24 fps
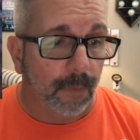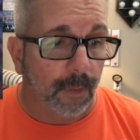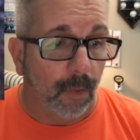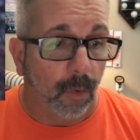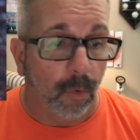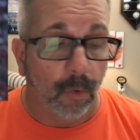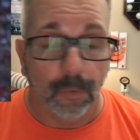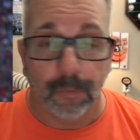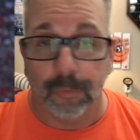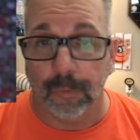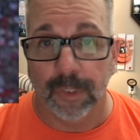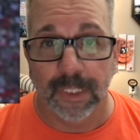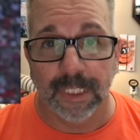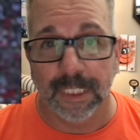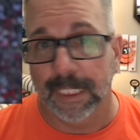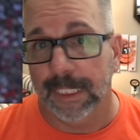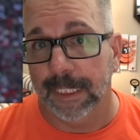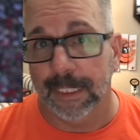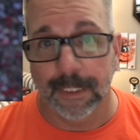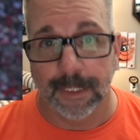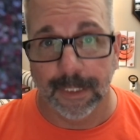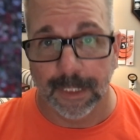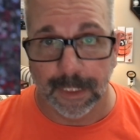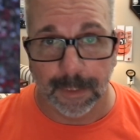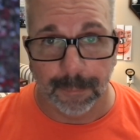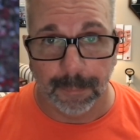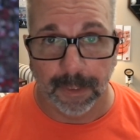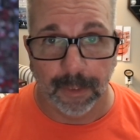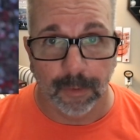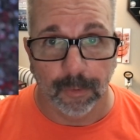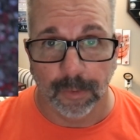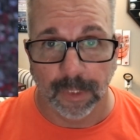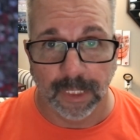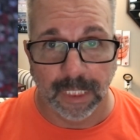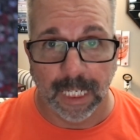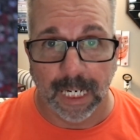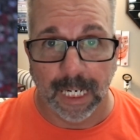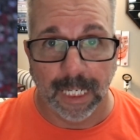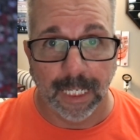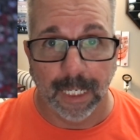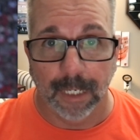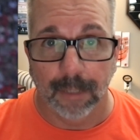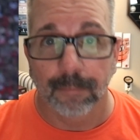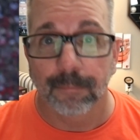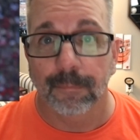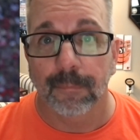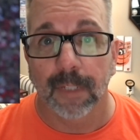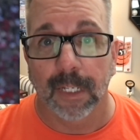All 3 seasons he's been on the
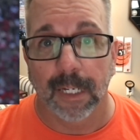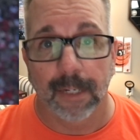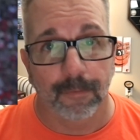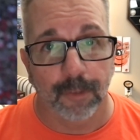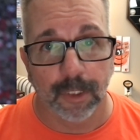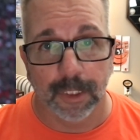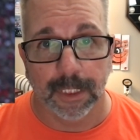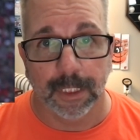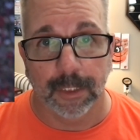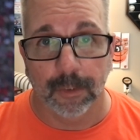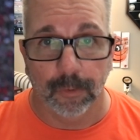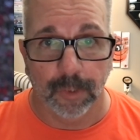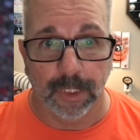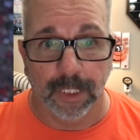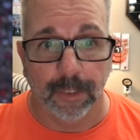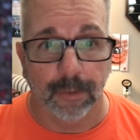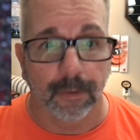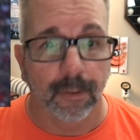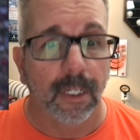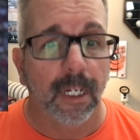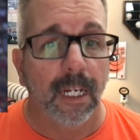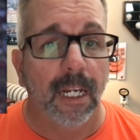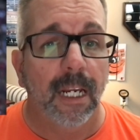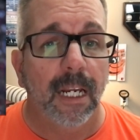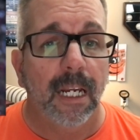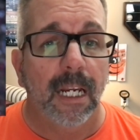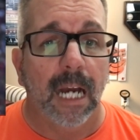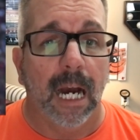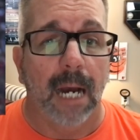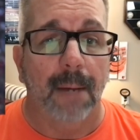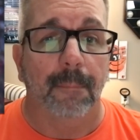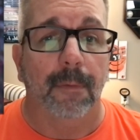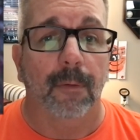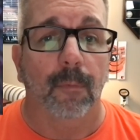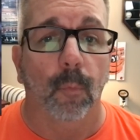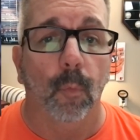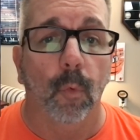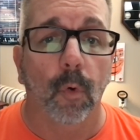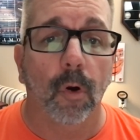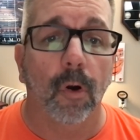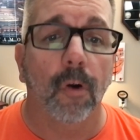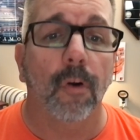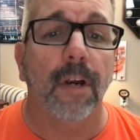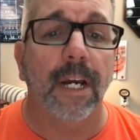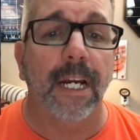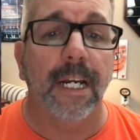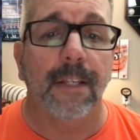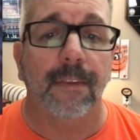IL every single year. I'm
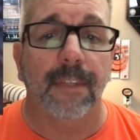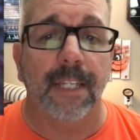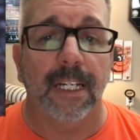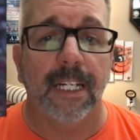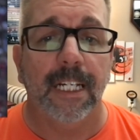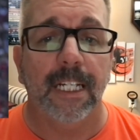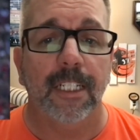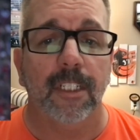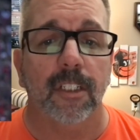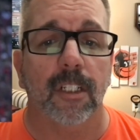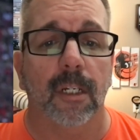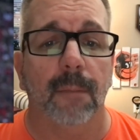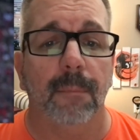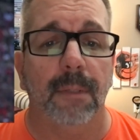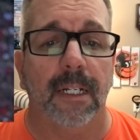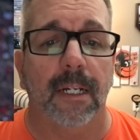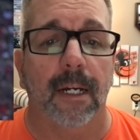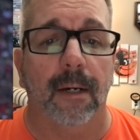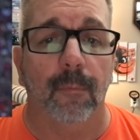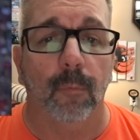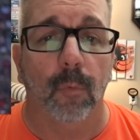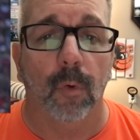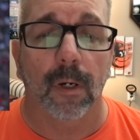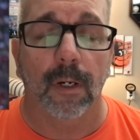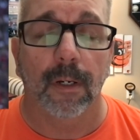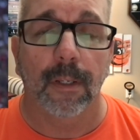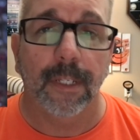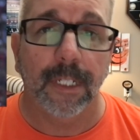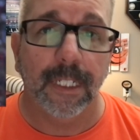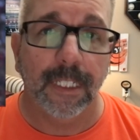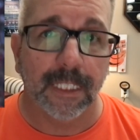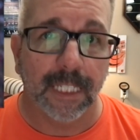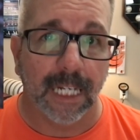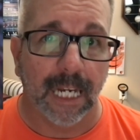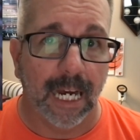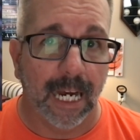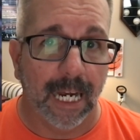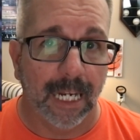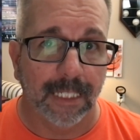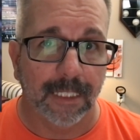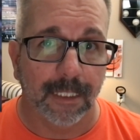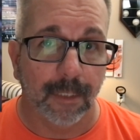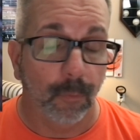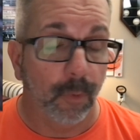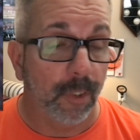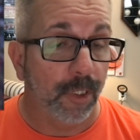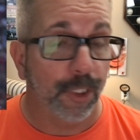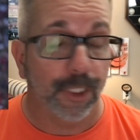worried that he's going to become one of these guys
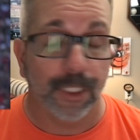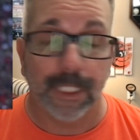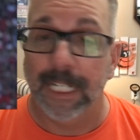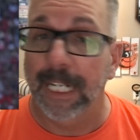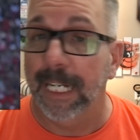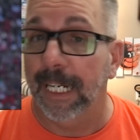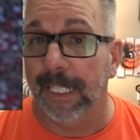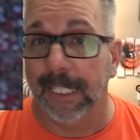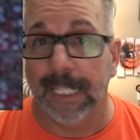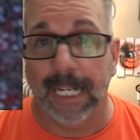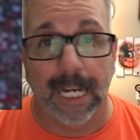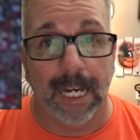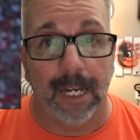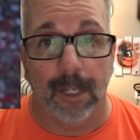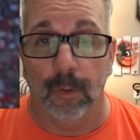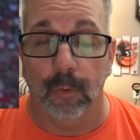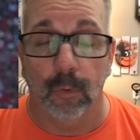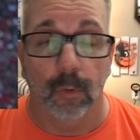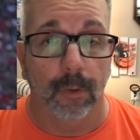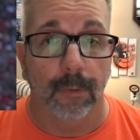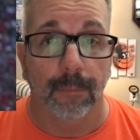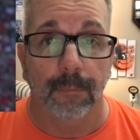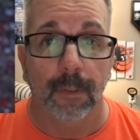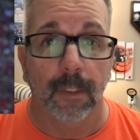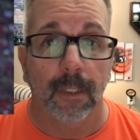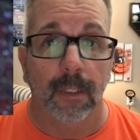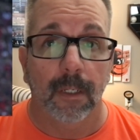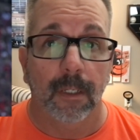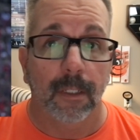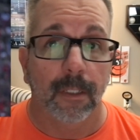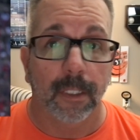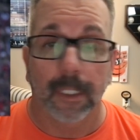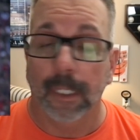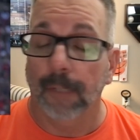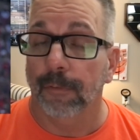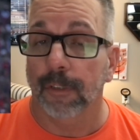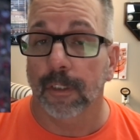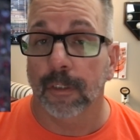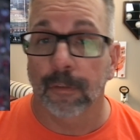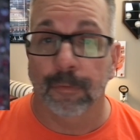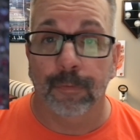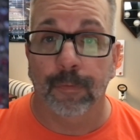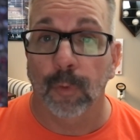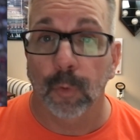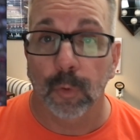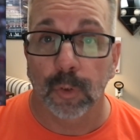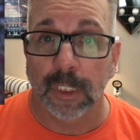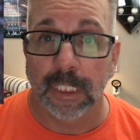that we just can't count on to give us a
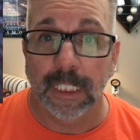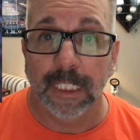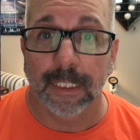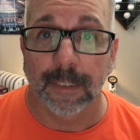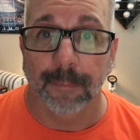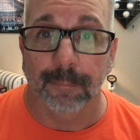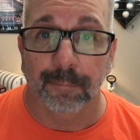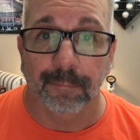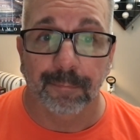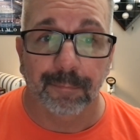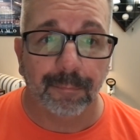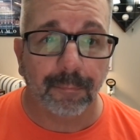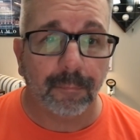full season.